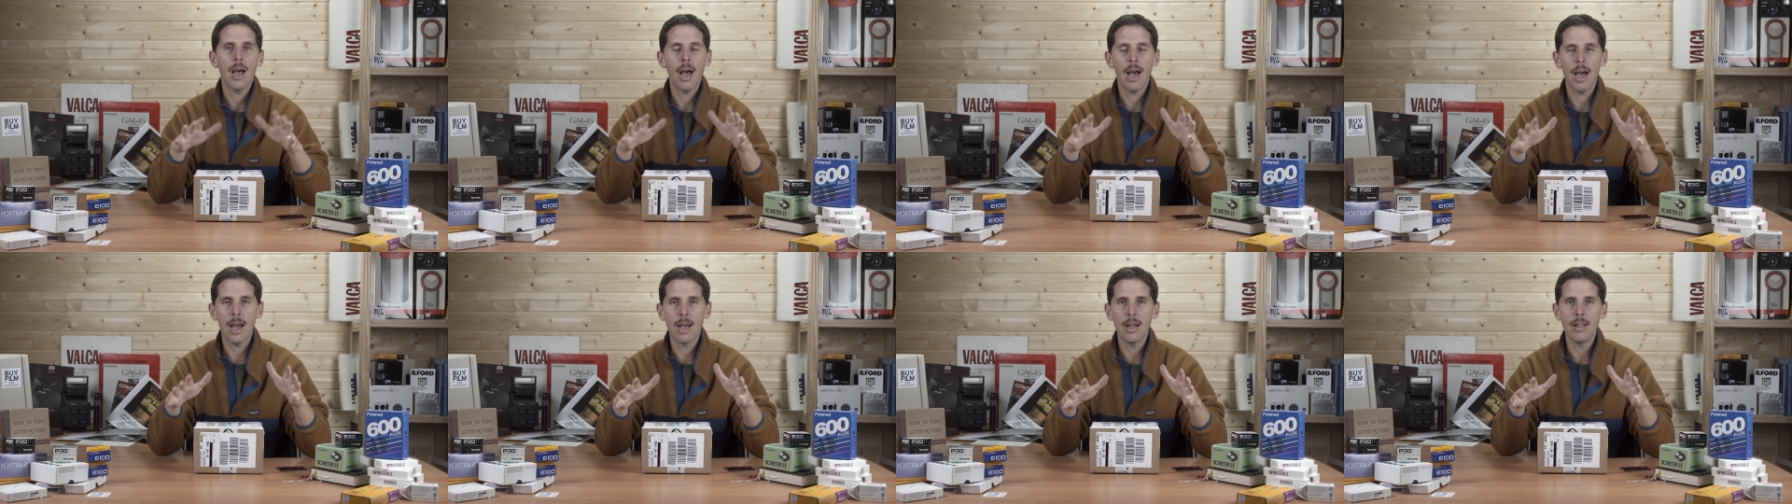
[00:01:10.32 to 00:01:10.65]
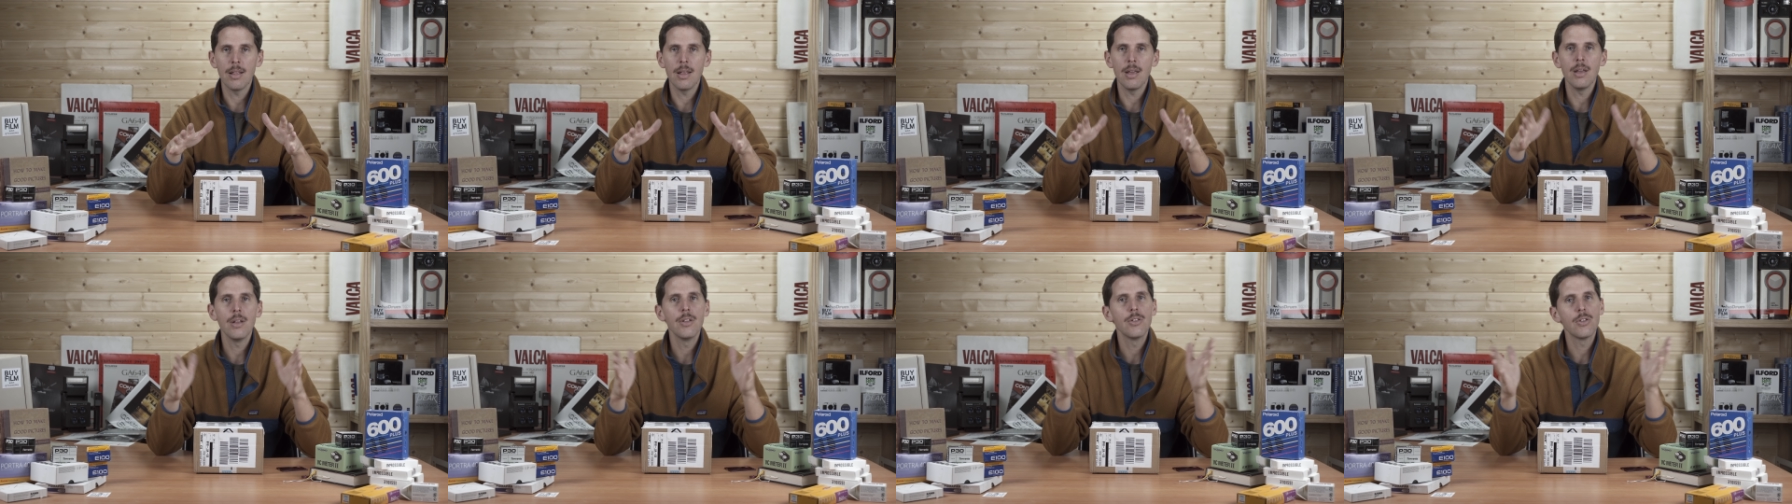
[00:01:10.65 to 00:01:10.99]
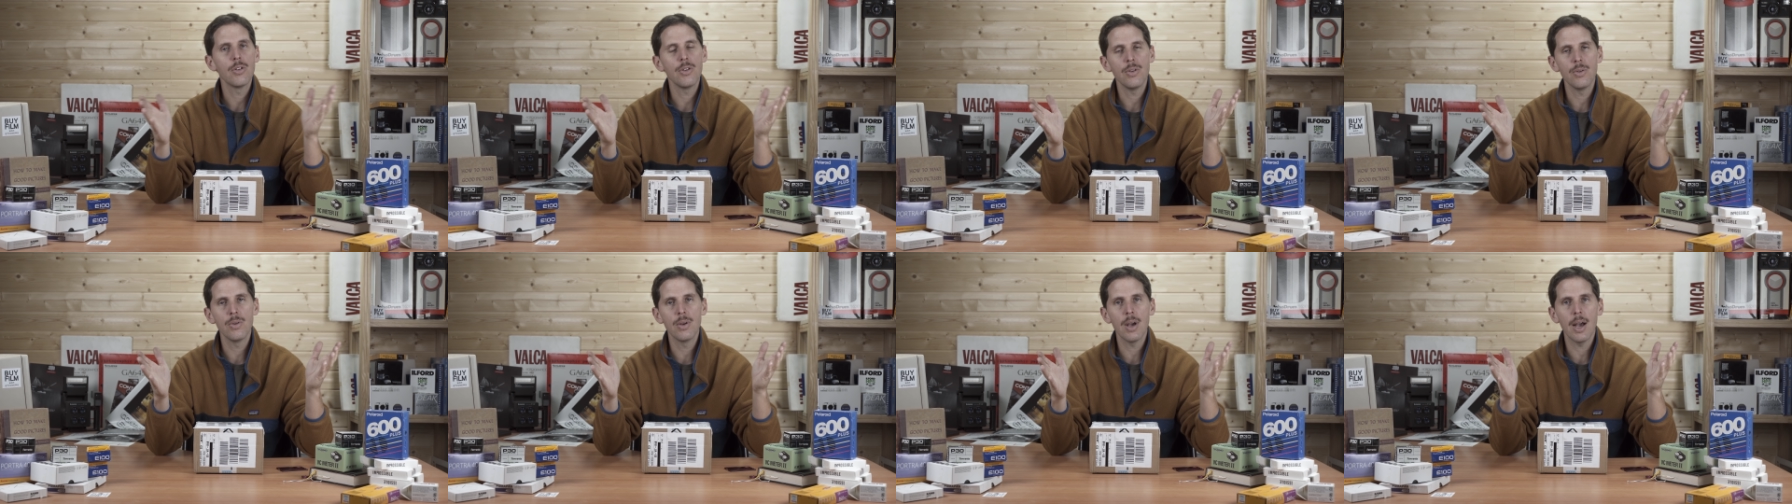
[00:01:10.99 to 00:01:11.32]
highly
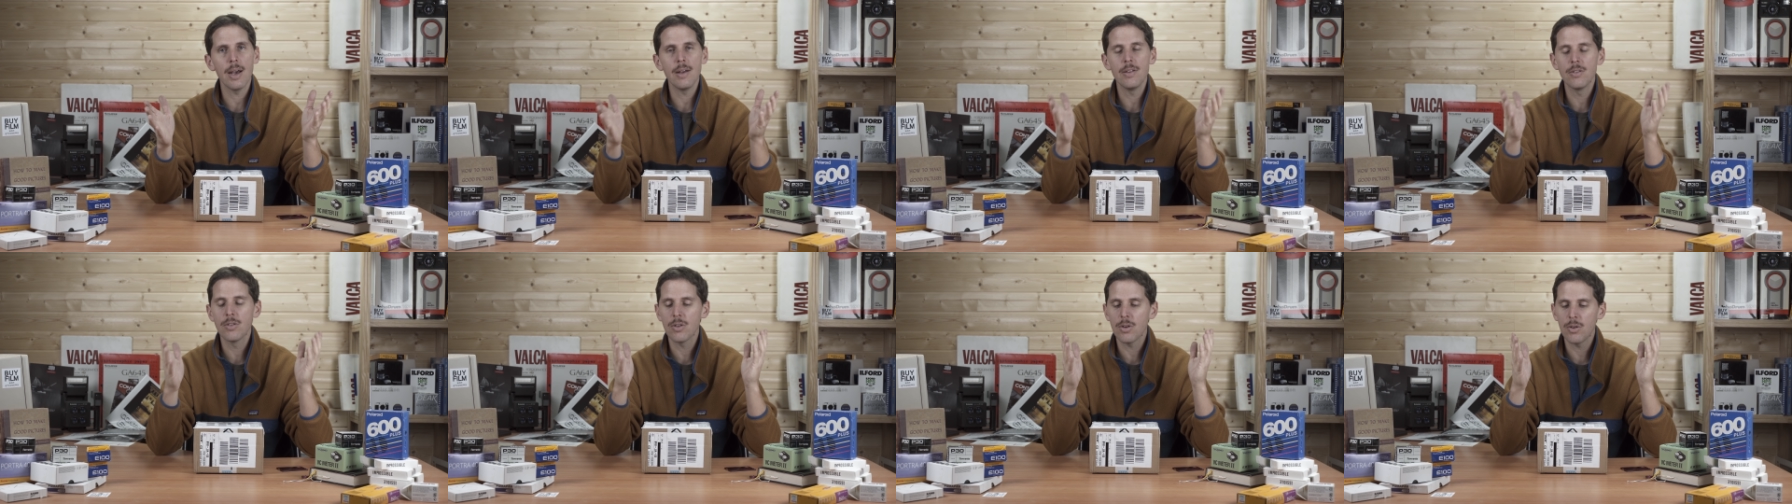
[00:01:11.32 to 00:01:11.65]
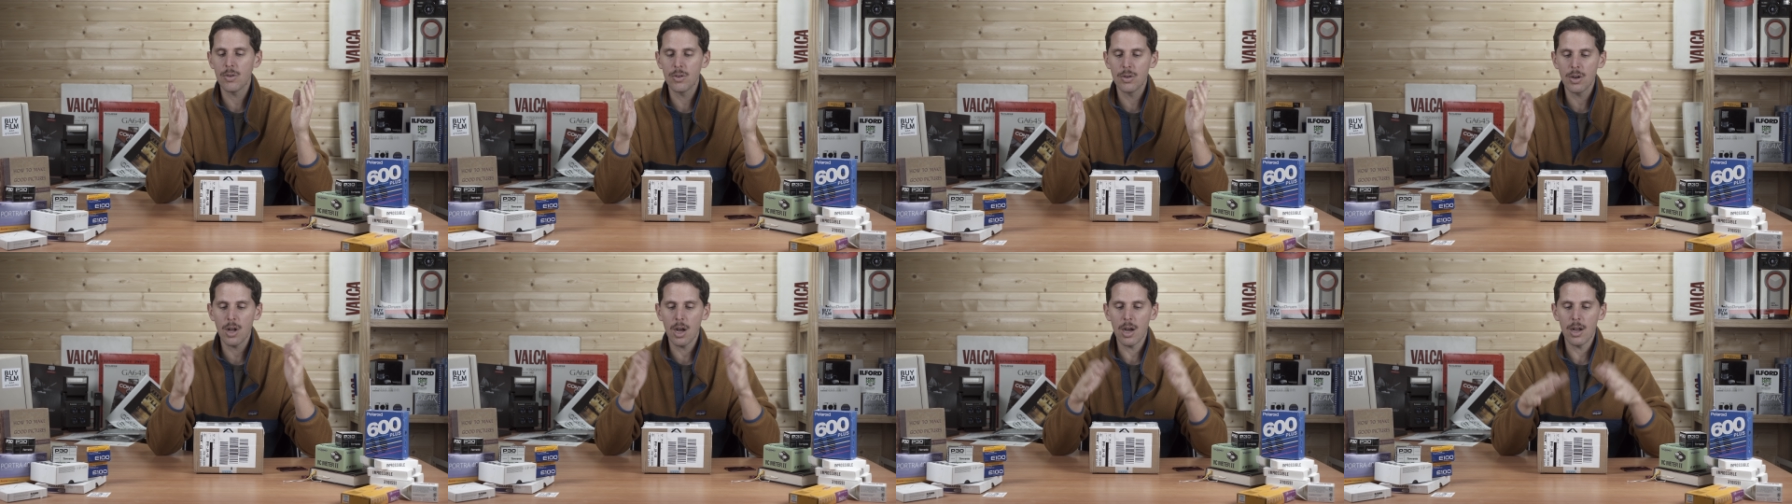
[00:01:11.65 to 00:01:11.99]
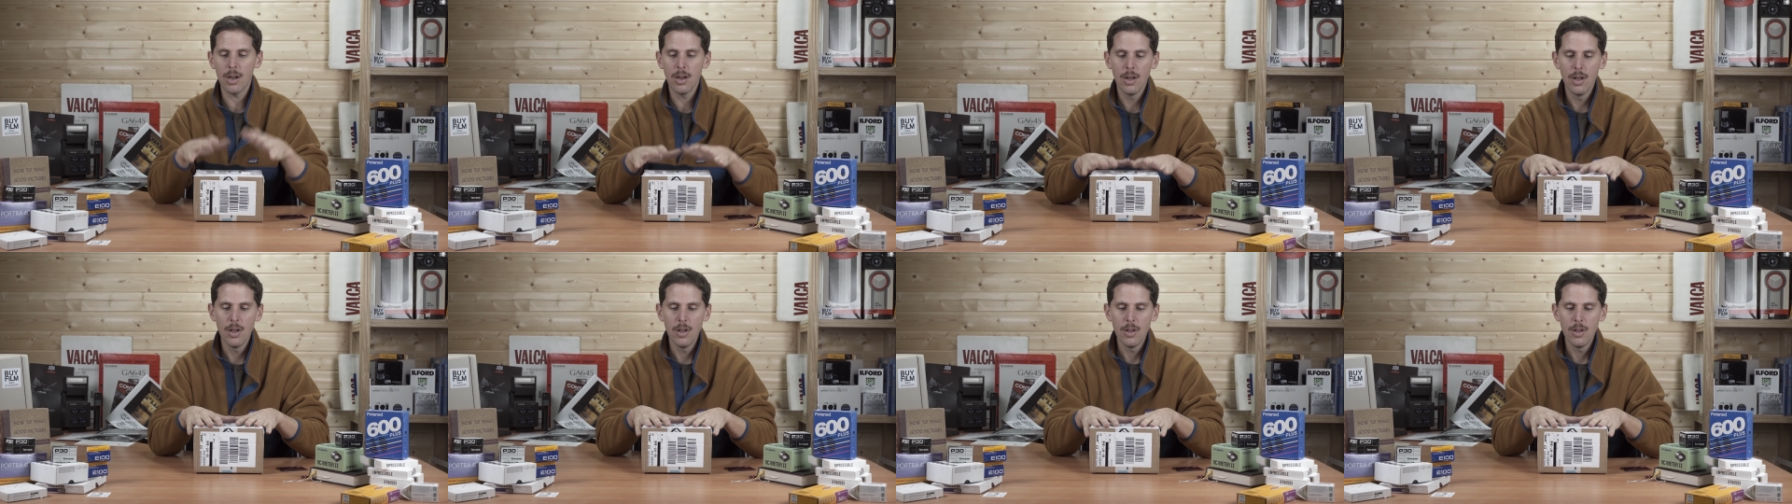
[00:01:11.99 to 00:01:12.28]
to you guys or not.